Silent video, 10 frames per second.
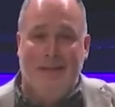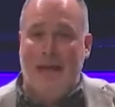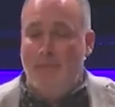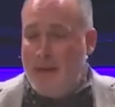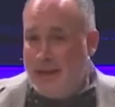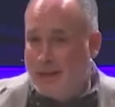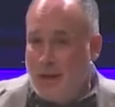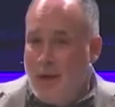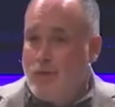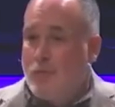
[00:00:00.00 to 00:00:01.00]
that means
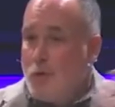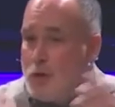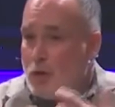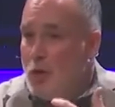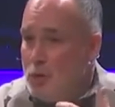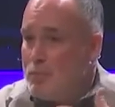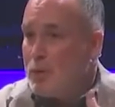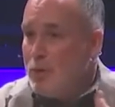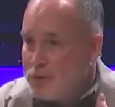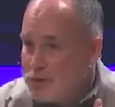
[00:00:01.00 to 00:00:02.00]
for your own
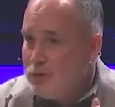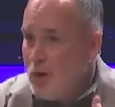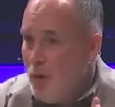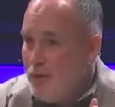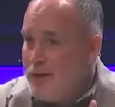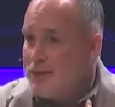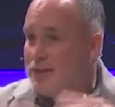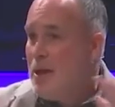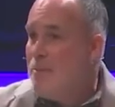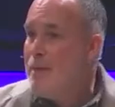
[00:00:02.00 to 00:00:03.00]
personal
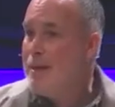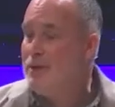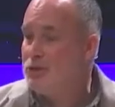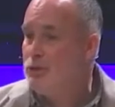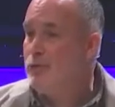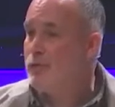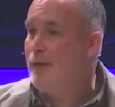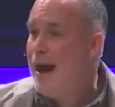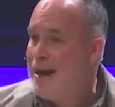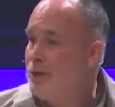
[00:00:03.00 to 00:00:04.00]
holiness, maybe it's you
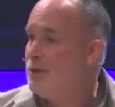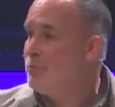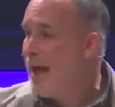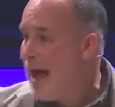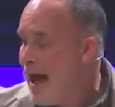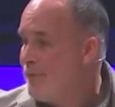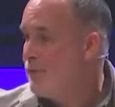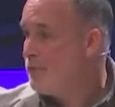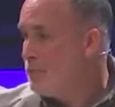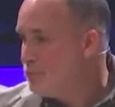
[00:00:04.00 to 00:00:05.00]
fighting on behalf
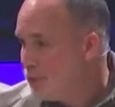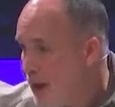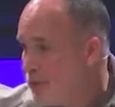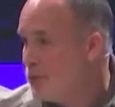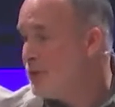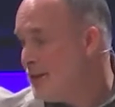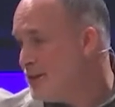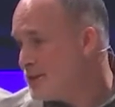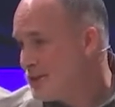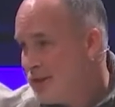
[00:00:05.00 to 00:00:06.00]
of a brother
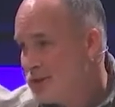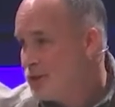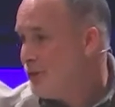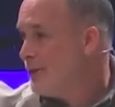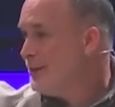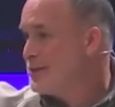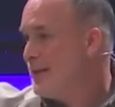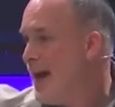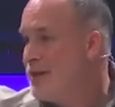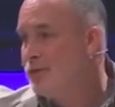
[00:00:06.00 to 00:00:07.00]
and sister. And
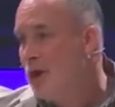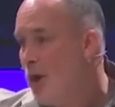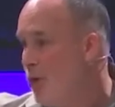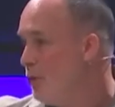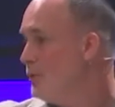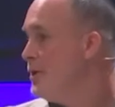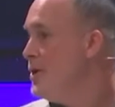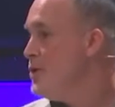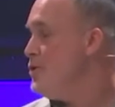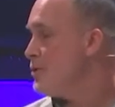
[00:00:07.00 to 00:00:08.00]
listen, I know
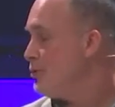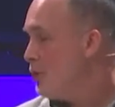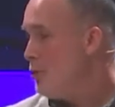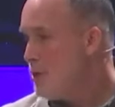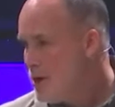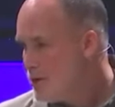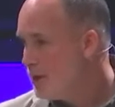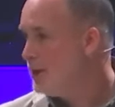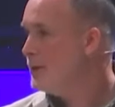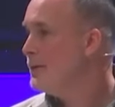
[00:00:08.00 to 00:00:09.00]
you can grow
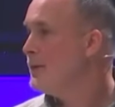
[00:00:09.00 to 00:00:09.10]
weary.